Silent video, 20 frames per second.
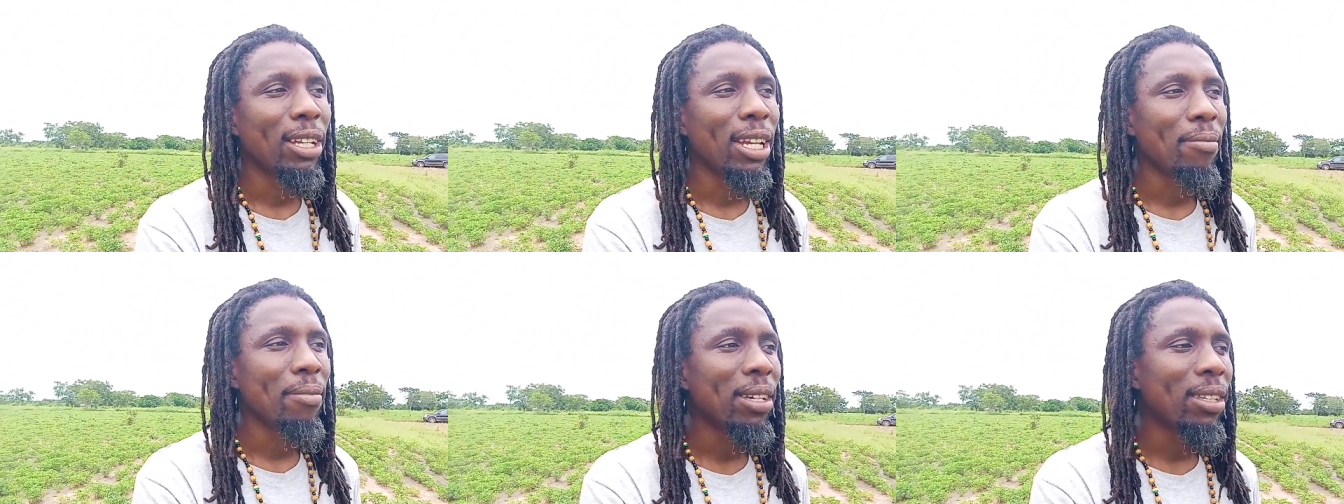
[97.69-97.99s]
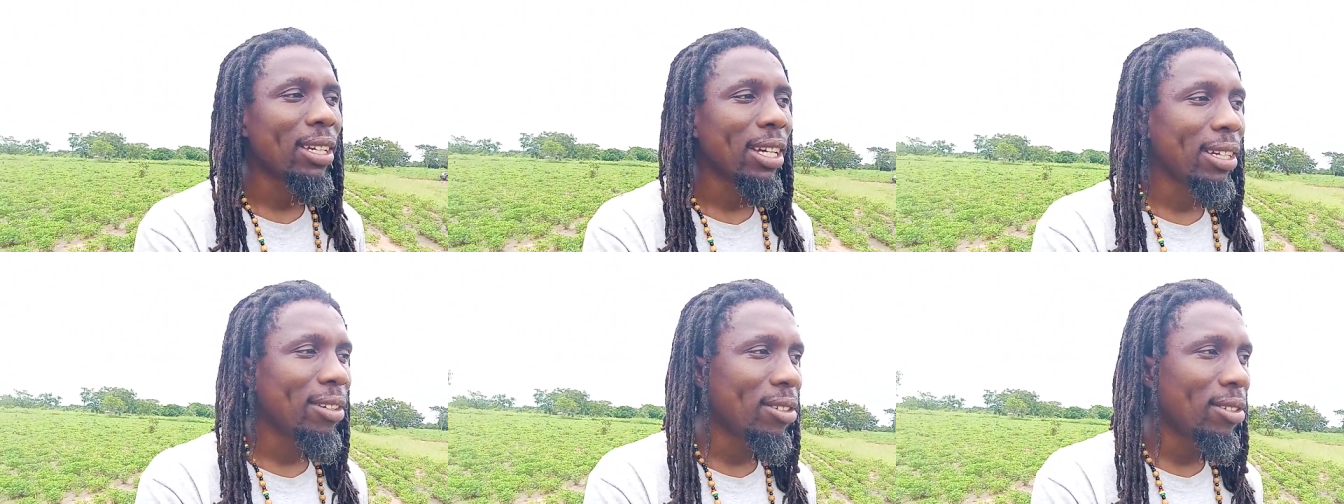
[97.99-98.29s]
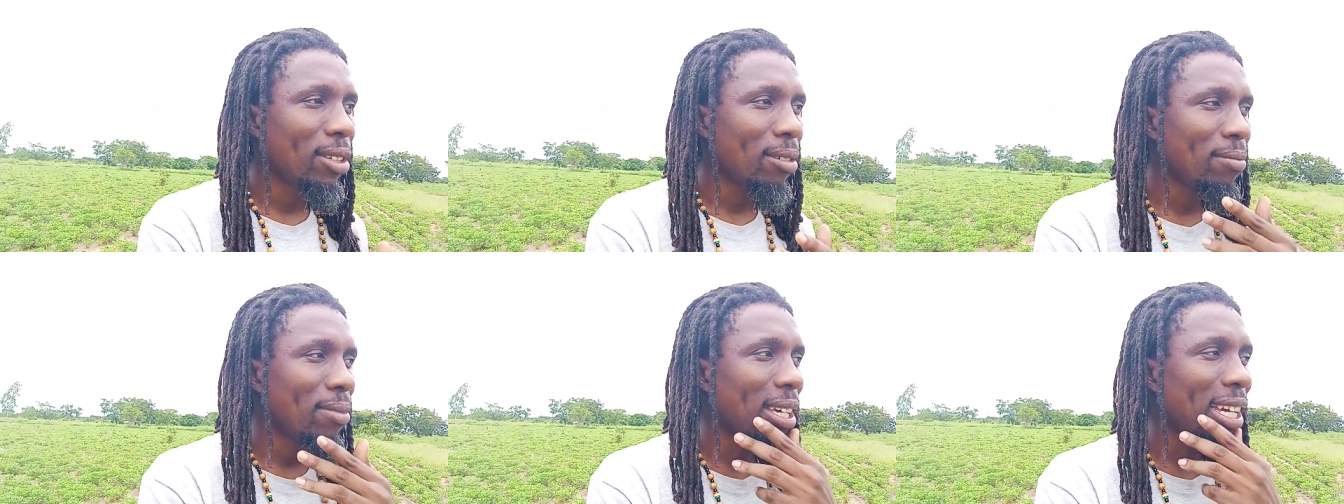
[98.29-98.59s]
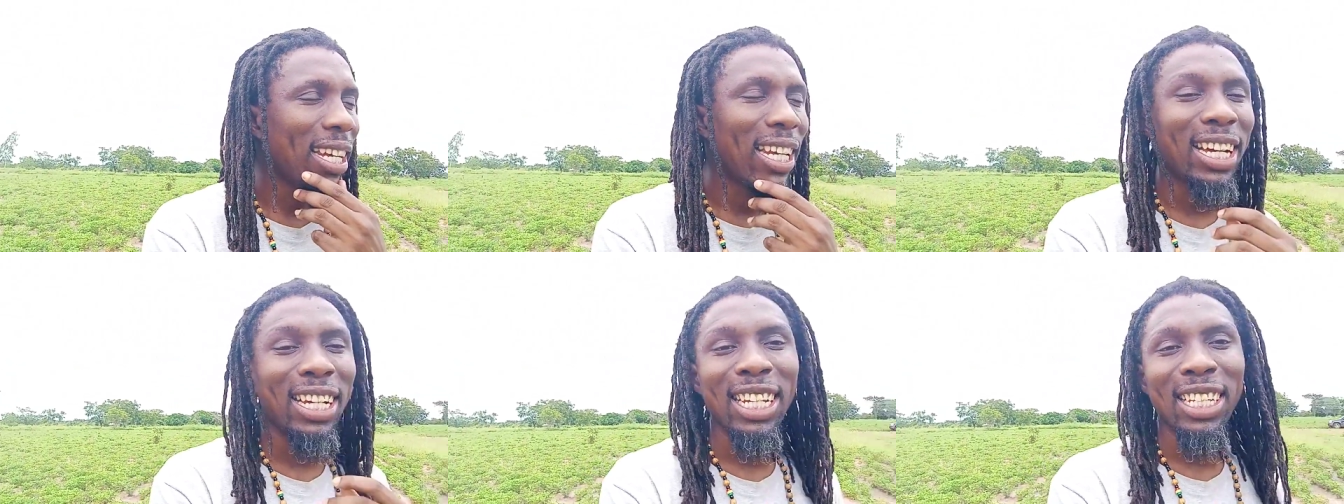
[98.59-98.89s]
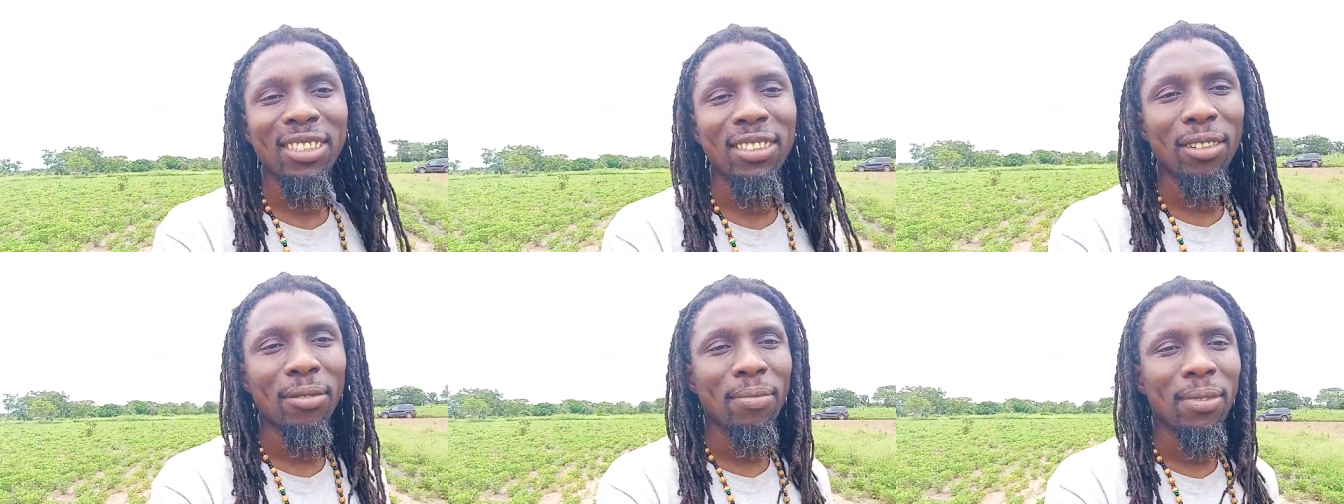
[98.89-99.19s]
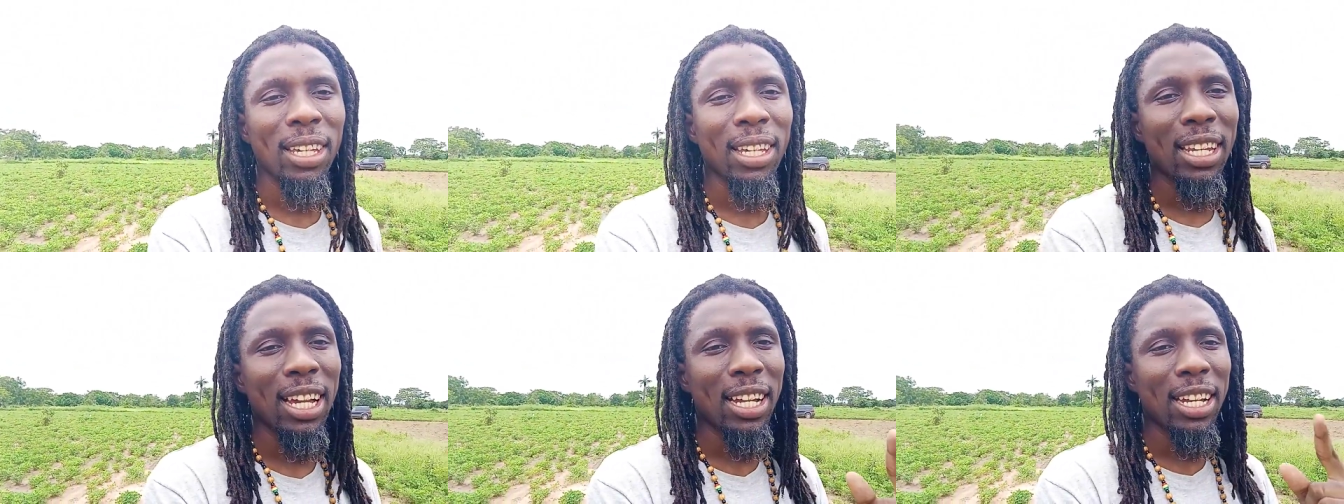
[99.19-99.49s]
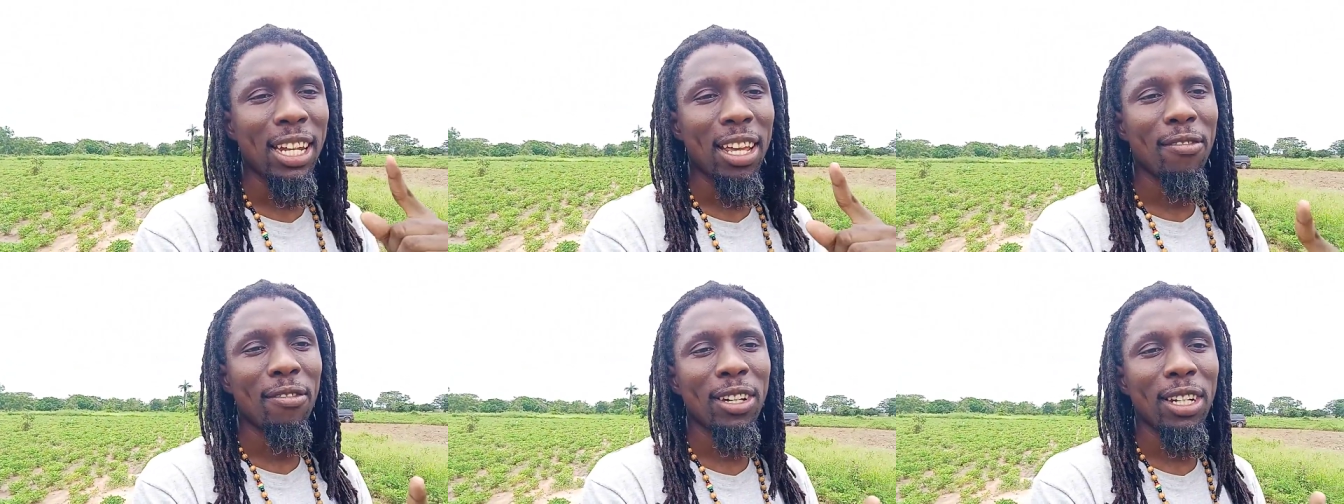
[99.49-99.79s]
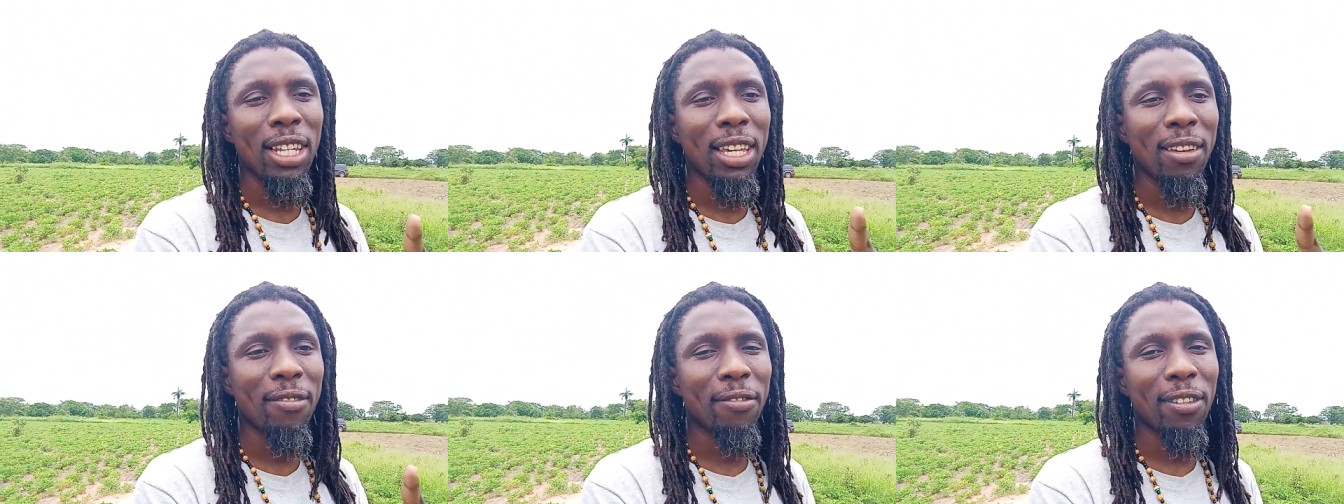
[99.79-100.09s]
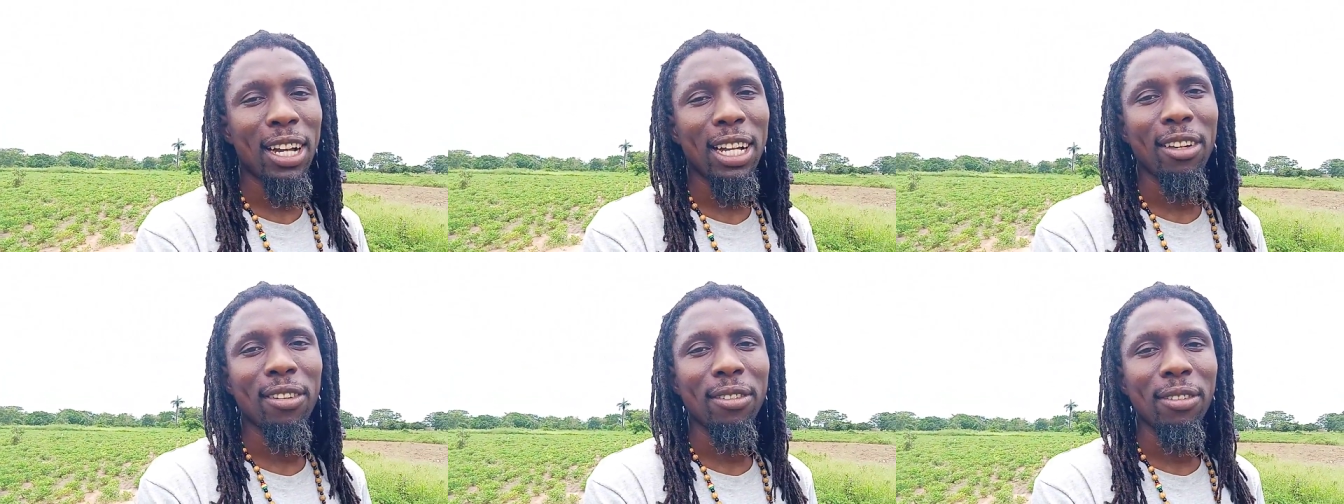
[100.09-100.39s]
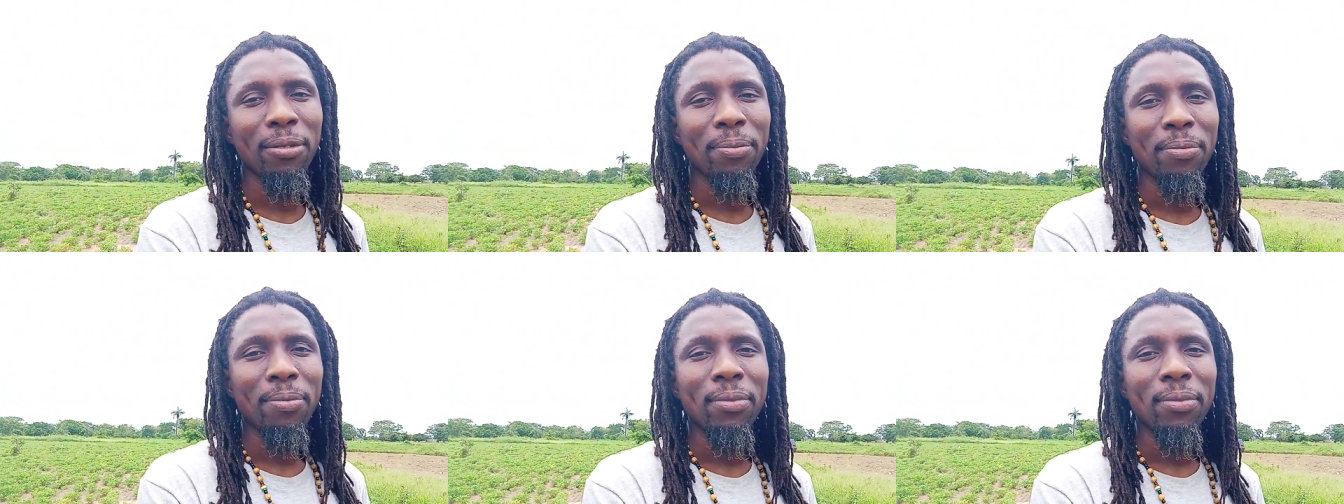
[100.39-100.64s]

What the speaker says: Let me tell you something. Land is something that never devalue.